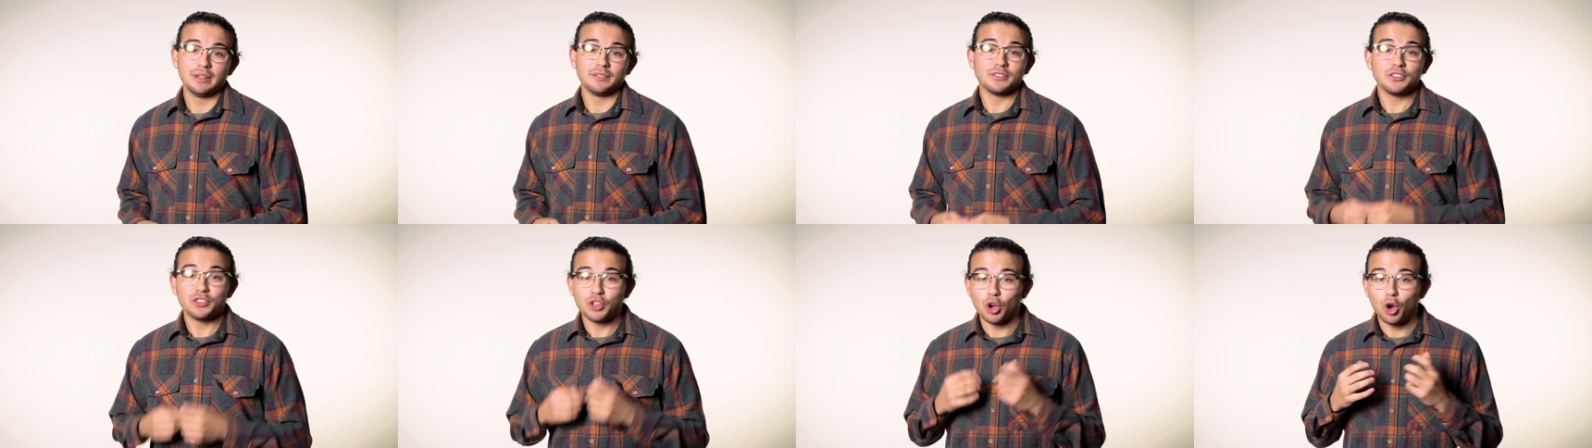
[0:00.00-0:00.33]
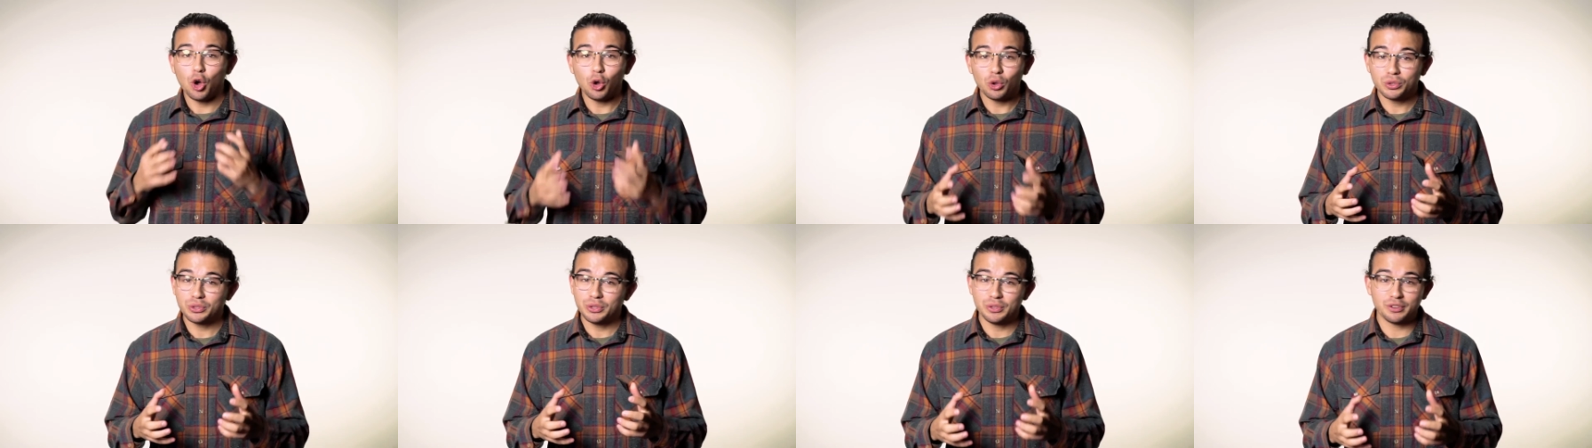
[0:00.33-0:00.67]
then the
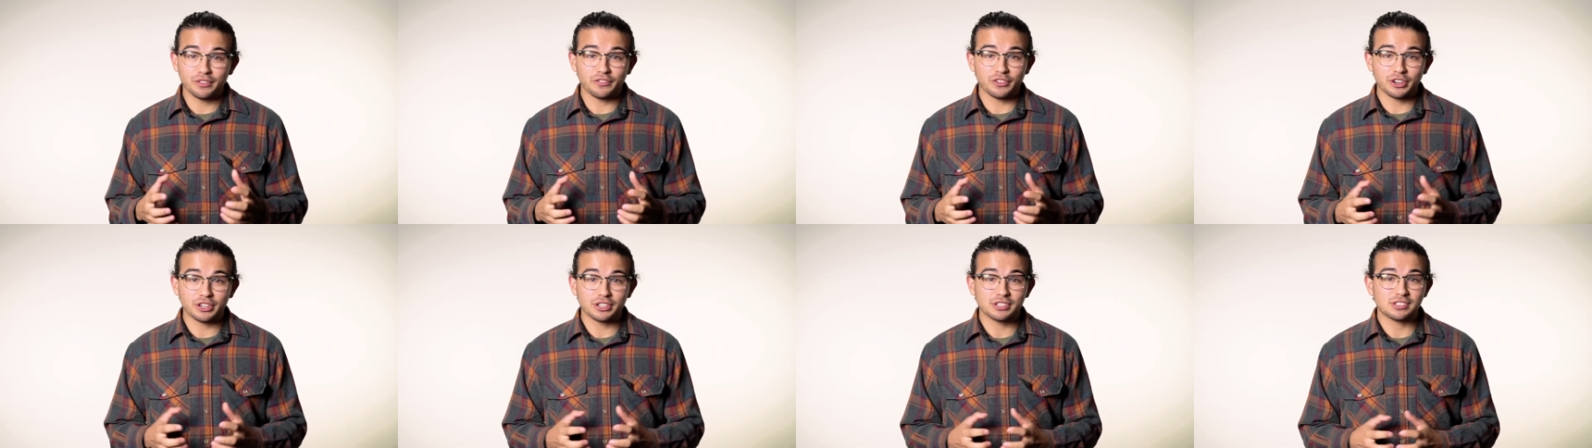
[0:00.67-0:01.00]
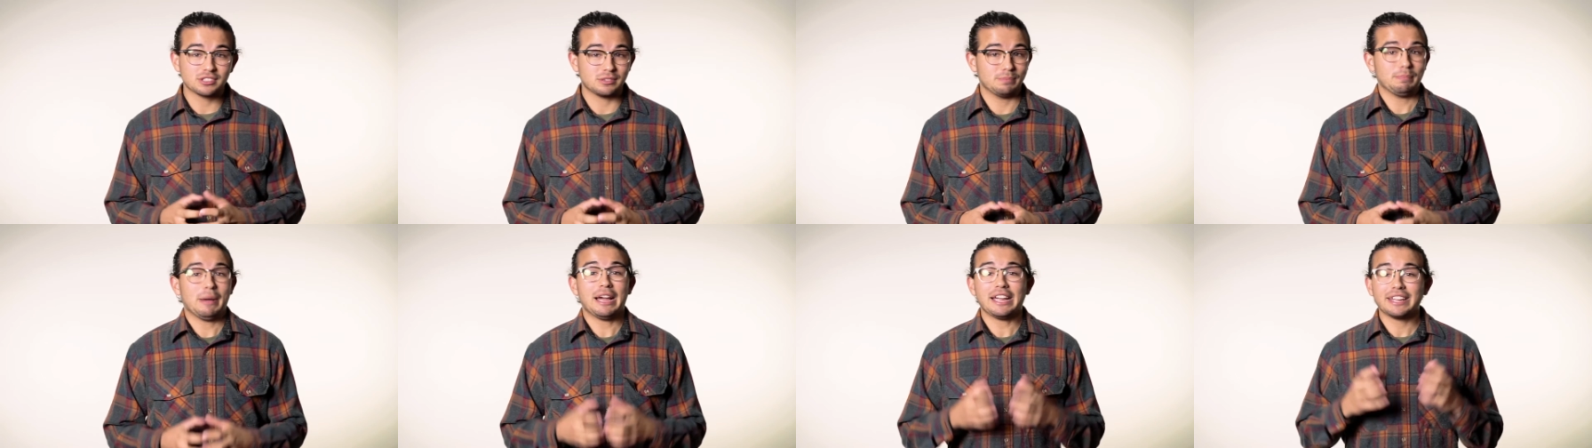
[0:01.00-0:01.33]
whole
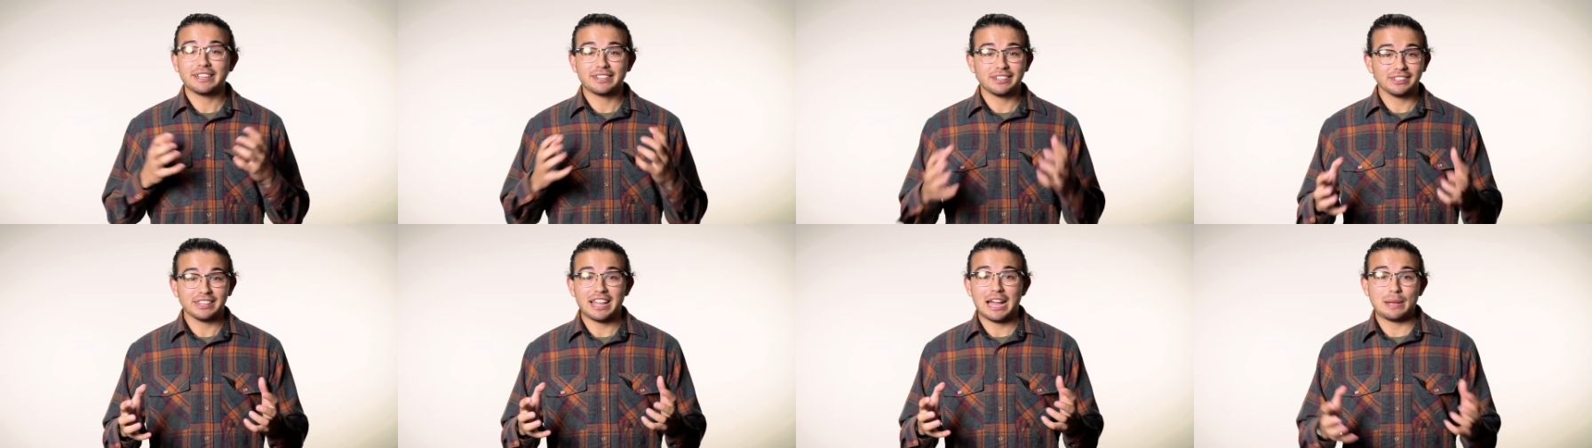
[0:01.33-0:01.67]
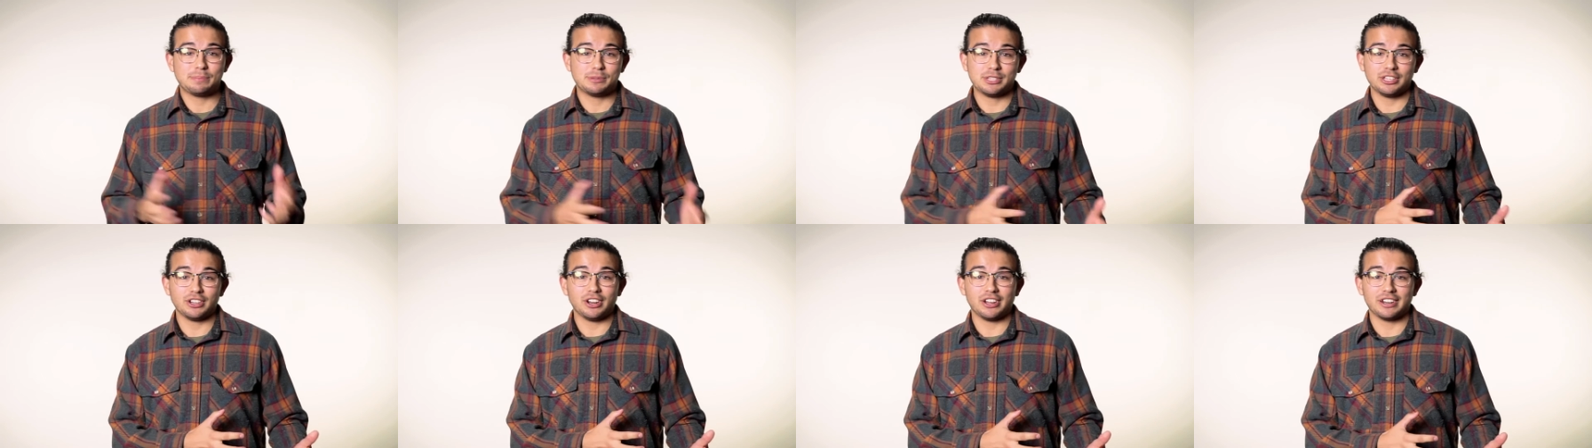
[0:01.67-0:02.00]
universe might
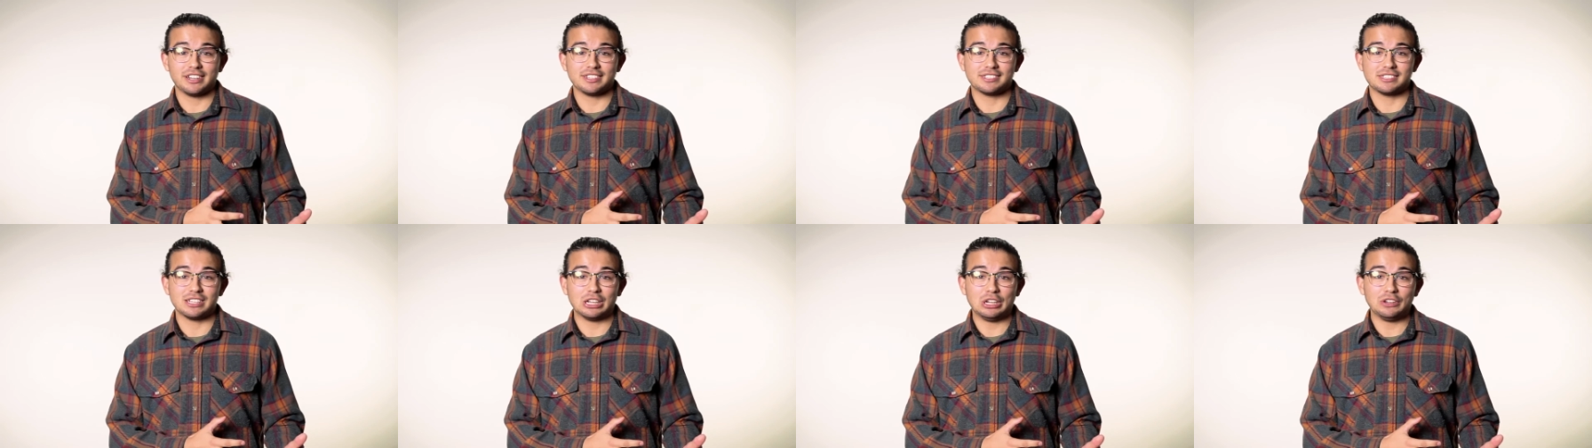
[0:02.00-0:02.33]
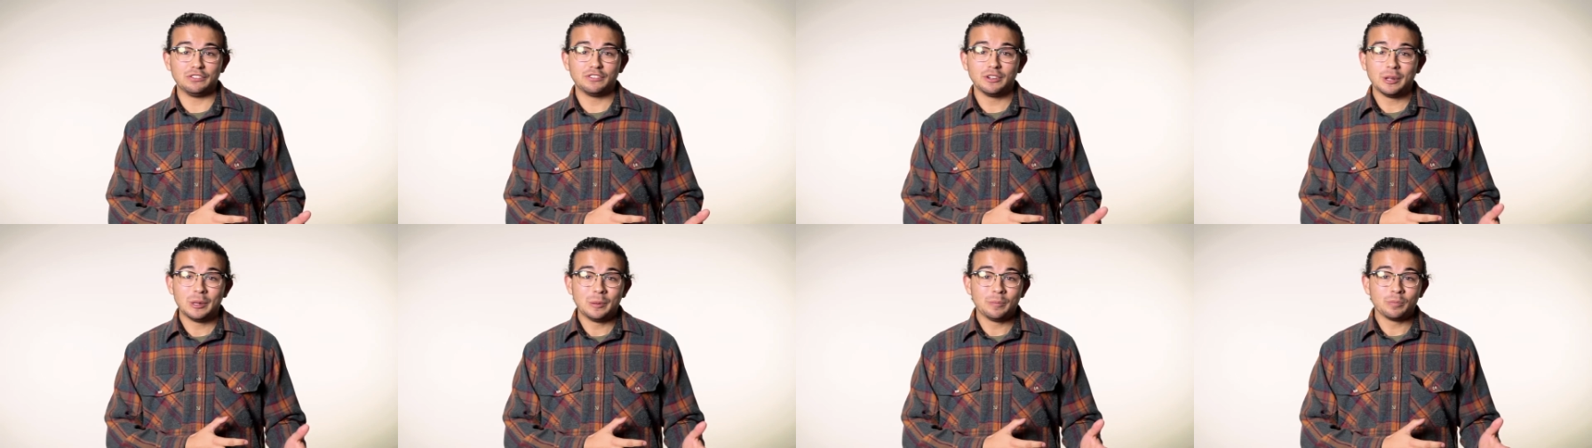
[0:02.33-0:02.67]
collapse in on
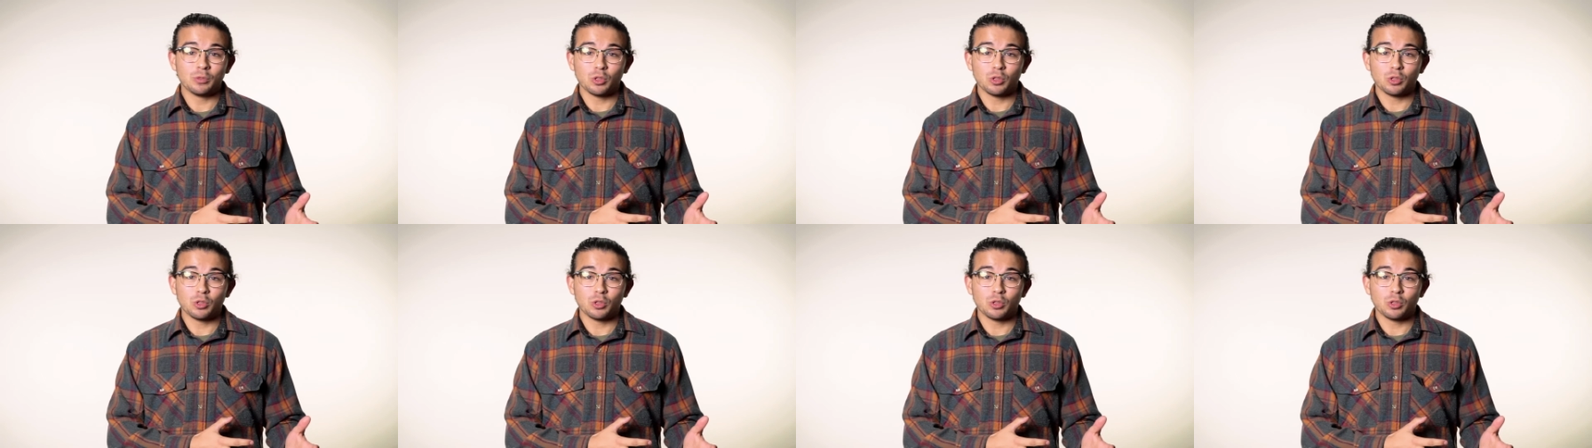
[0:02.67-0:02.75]
itself,